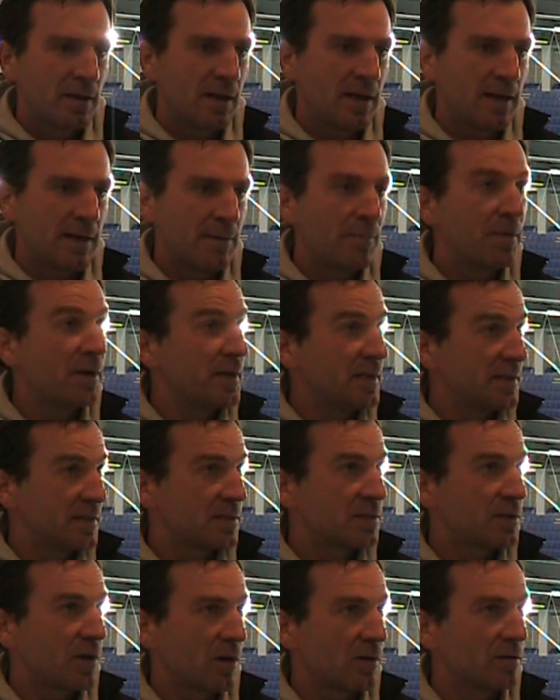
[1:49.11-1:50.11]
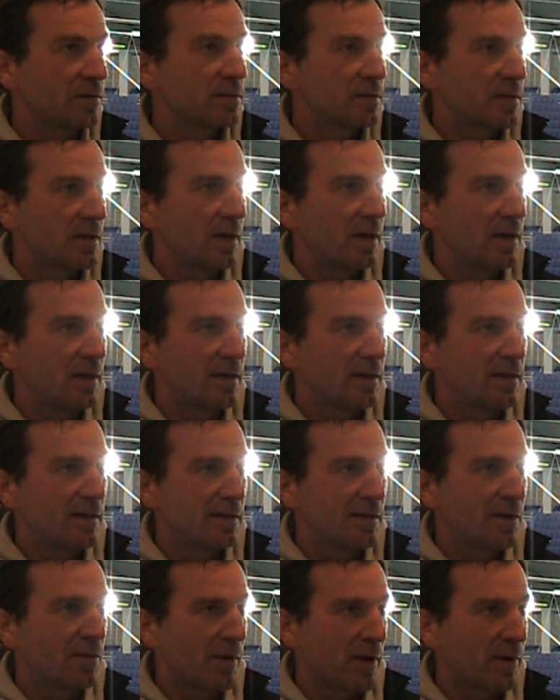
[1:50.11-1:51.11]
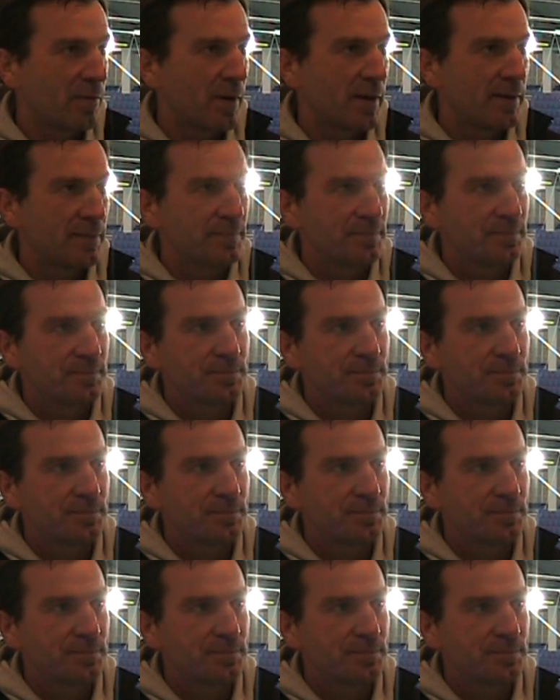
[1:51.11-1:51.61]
but it needs to start right away.